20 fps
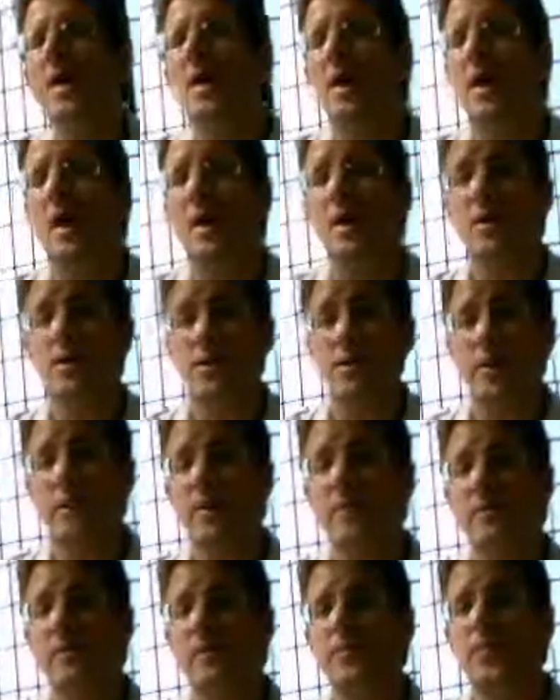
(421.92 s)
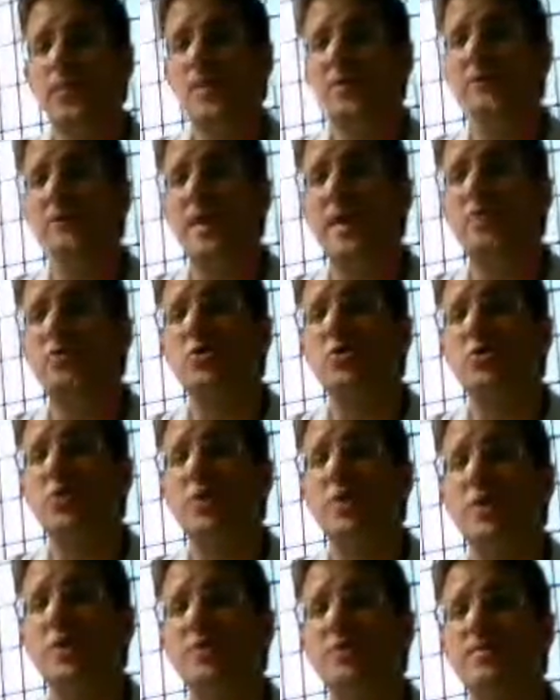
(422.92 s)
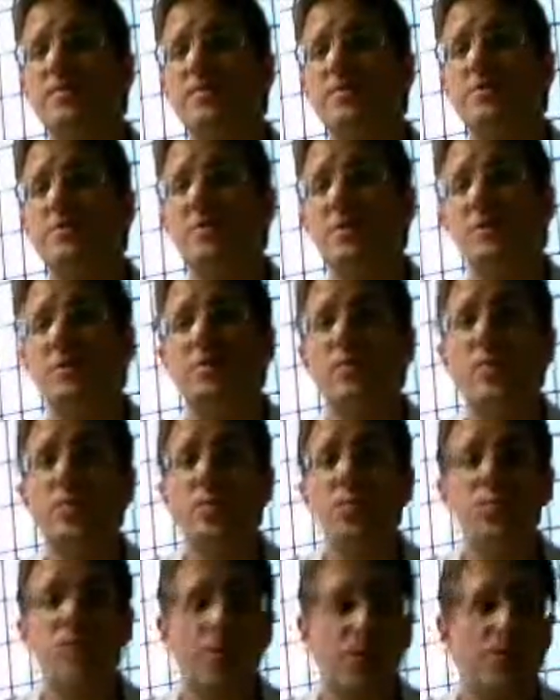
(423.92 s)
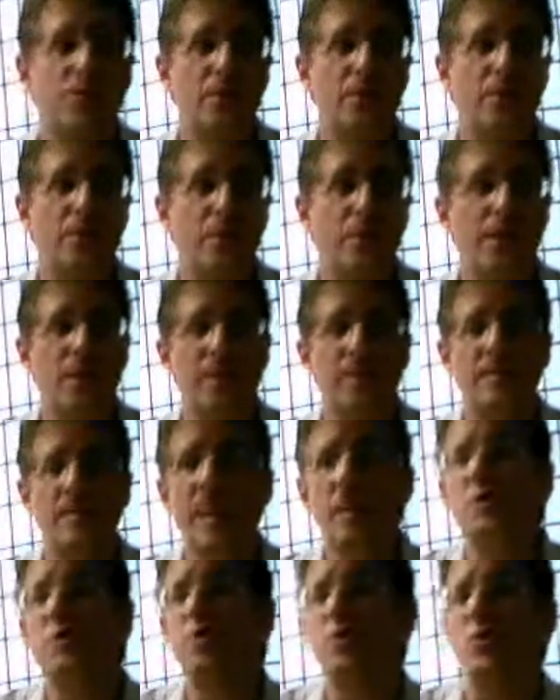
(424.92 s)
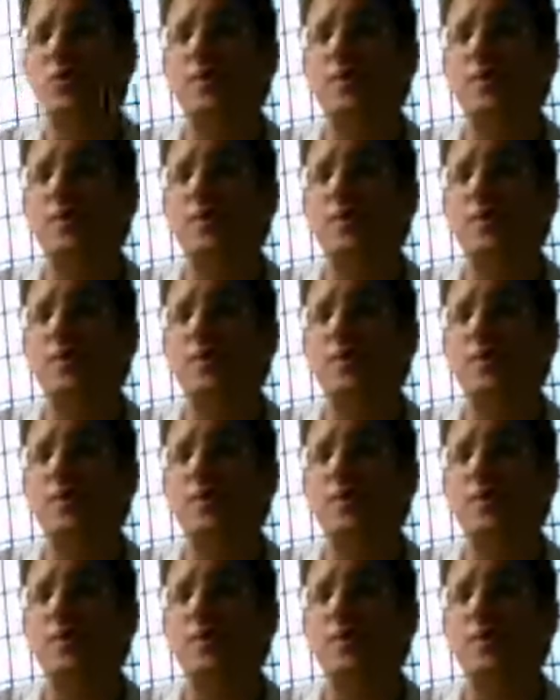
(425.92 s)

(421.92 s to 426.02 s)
And that will be the major chords for strings 1 and 3 in A major.